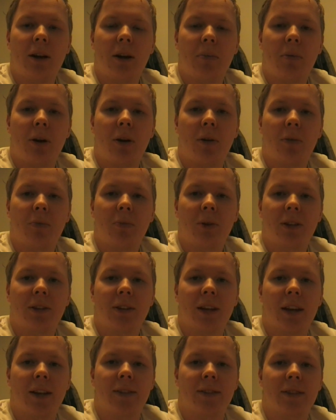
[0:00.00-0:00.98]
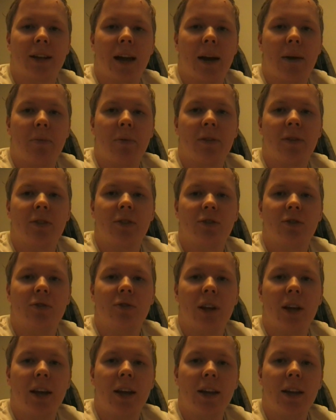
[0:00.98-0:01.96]
about what has happened
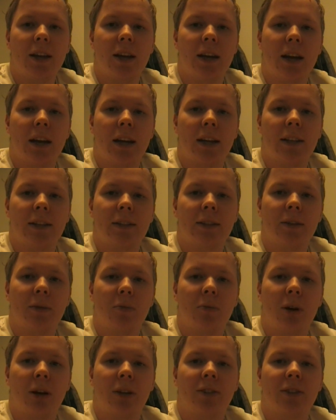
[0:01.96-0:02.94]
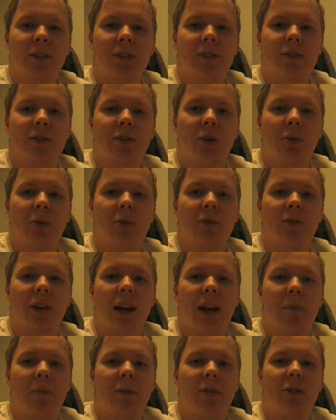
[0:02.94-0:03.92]
today and what is going to
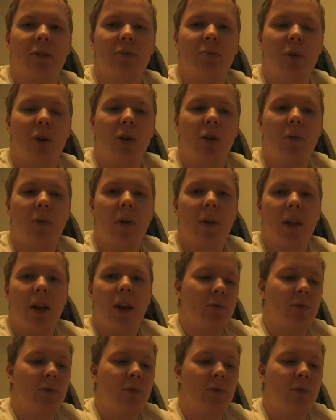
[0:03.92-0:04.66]
happen tomorrow.